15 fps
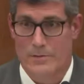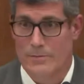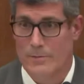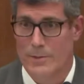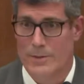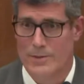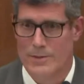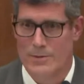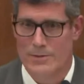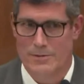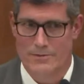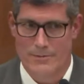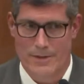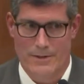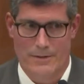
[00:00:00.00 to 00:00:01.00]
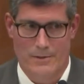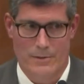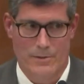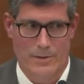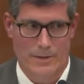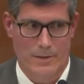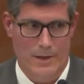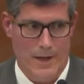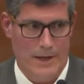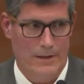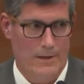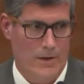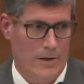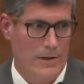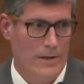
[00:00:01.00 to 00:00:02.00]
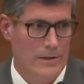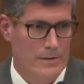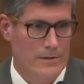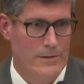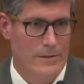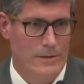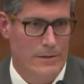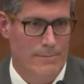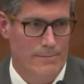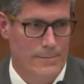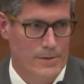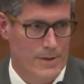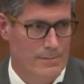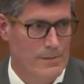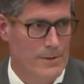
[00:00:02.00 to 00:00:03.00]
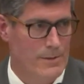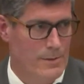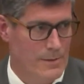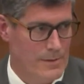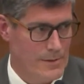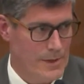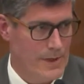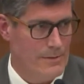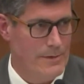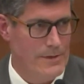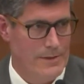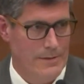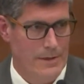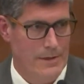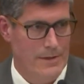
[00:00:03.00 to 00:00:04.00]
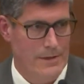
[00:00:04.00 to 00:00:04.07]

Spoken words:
Floyd's use of fentanyl did not cause the subdual or neck restraint.